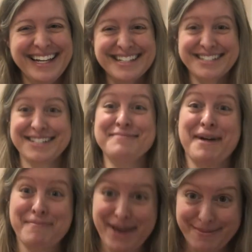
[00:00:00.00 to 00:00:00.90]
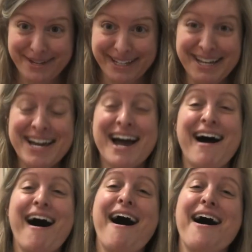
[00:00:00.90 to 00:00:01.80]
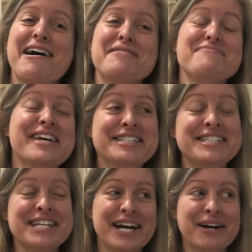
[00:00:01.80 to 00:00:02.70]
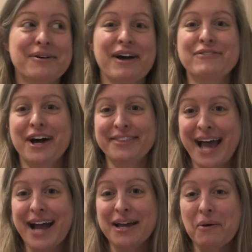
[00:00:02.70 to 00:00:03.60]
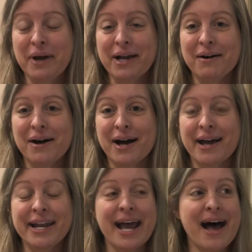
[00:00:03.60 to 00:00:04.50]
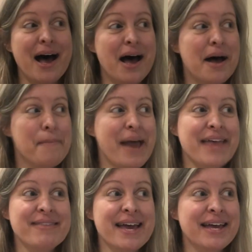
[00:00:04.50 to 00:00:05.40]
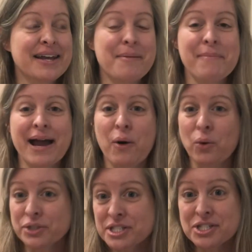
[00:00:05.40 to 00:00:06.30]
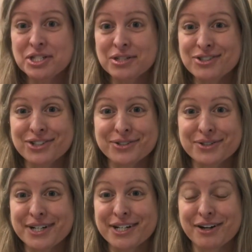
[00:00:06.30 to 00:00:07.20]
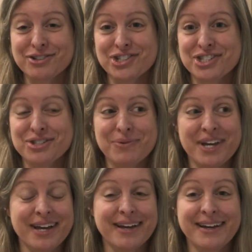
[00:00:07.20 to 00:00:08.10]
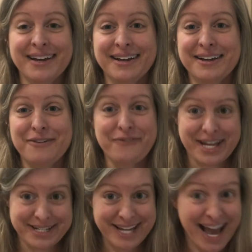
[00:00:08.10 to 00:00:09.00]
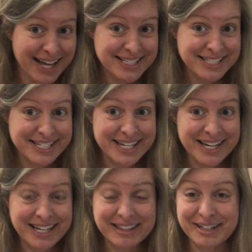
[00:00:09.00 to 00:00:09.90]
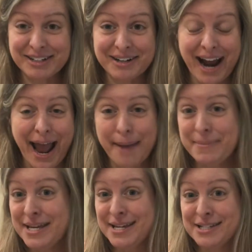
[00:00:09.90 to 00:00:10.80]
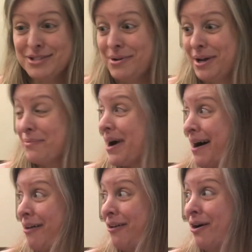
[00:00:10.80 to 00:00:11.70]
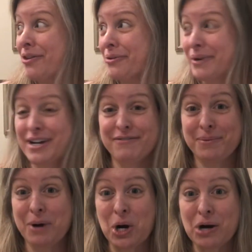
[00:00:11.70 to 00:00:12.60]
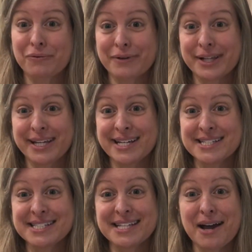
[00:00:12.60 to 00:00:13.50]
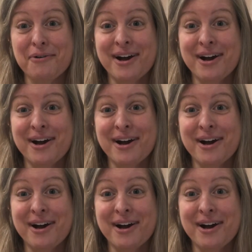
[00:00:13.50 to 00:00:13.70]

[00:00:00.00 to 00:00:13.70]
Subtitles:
She's my baby. And so I've got that going on. And then my oldest 2 children are just doing fantastic. They're happy and doing well. All 3 of them are really. And so